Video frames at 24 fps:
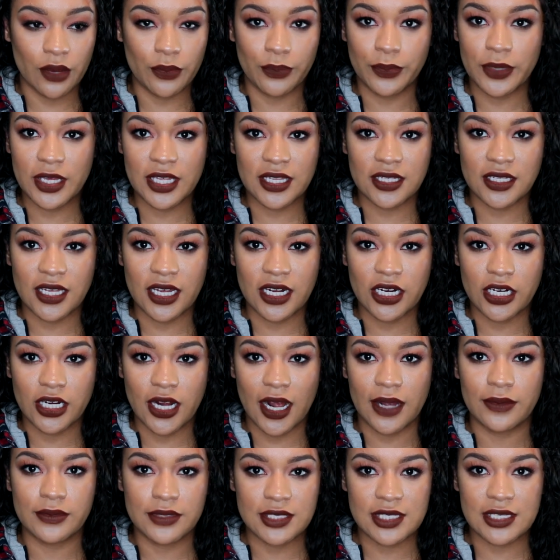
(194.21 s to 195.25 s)
a week
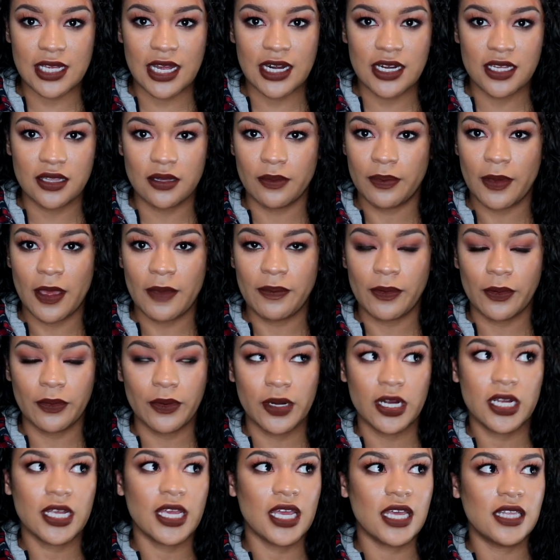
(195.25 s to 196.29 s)
later I was signing the
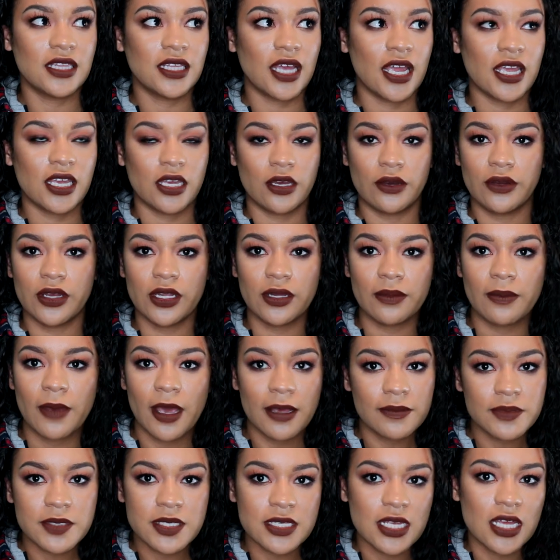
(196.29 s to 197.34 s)
paperwork and like going to
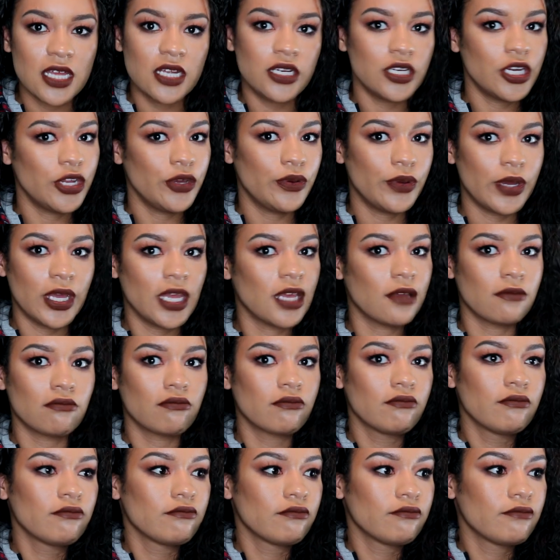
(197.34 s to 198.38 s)
MEPS and
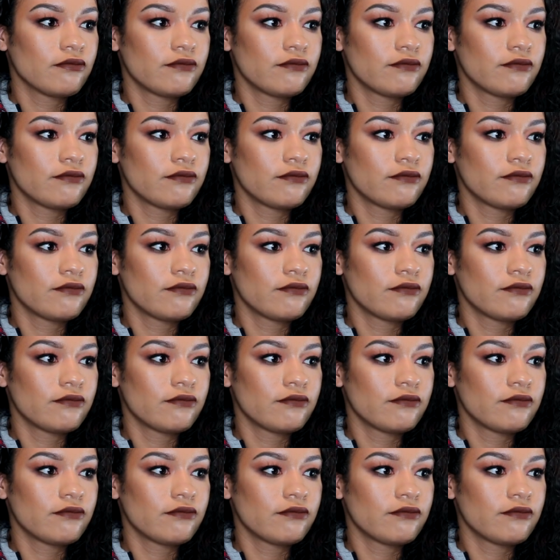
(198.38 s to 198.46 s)
doing